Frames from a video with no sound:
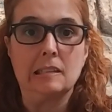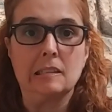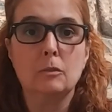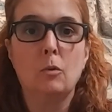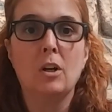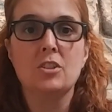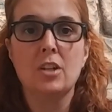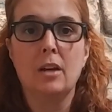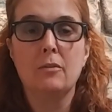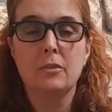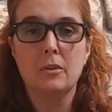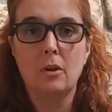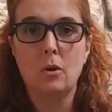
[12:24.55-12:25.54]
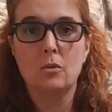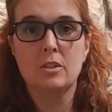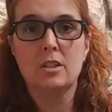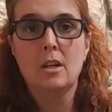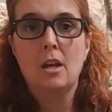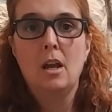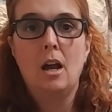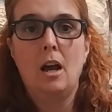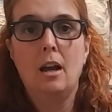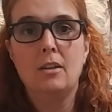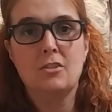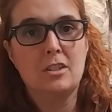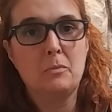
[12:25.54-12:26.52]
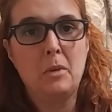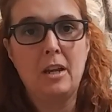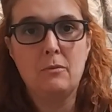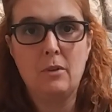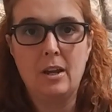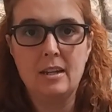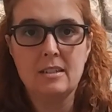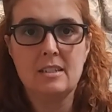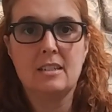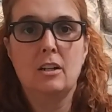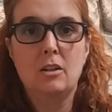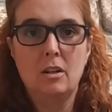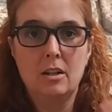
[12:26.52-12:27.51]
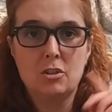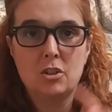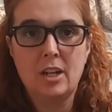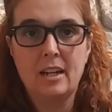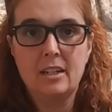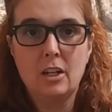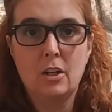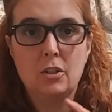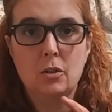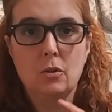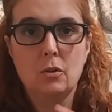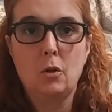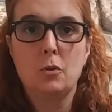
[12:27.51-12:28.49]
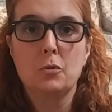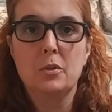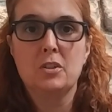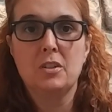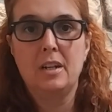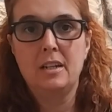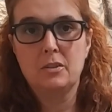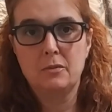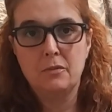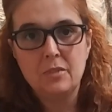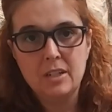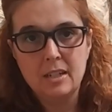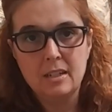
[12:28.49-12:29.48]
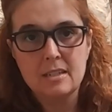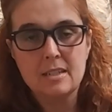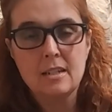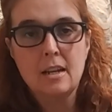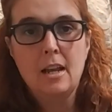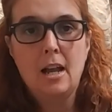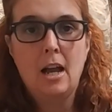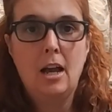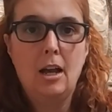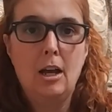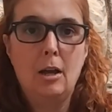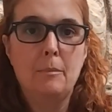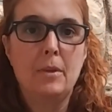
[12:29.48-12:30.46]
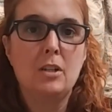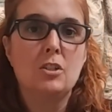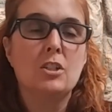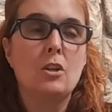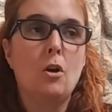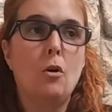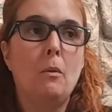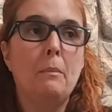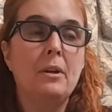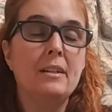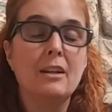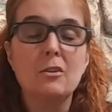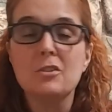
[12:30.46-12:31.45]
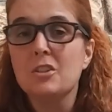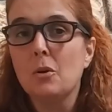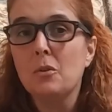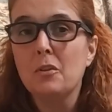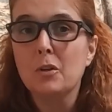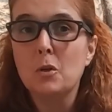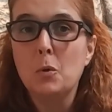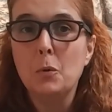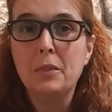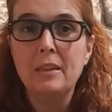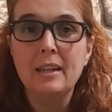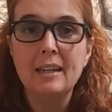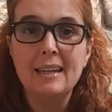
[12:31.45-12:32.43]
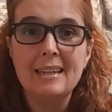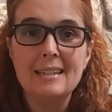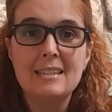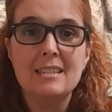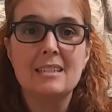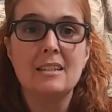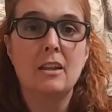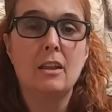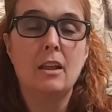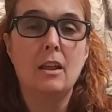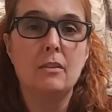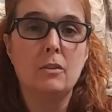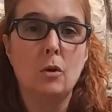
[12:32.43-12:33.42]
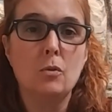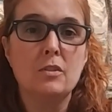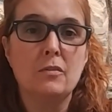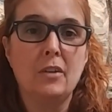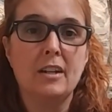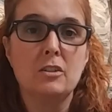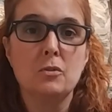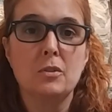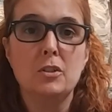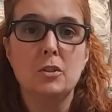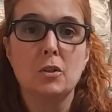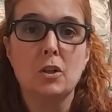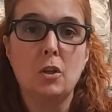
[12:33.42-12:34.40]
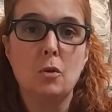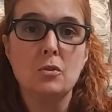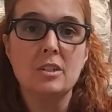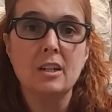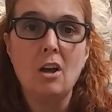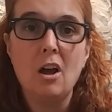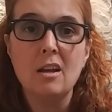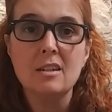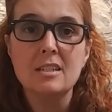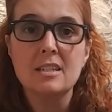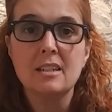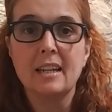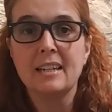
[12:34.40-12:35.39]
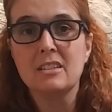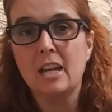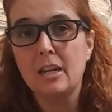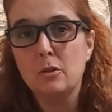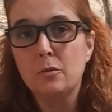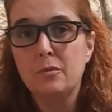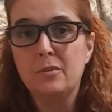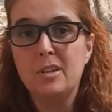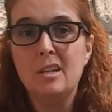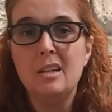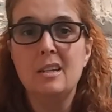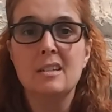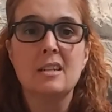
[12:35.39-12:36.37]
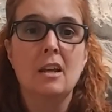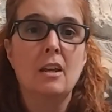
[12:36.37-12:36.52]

Watch out for those, just my advice. Check your loan origination fees. But in Arizona, the cool thing is those factor into your closing costs, like title fees,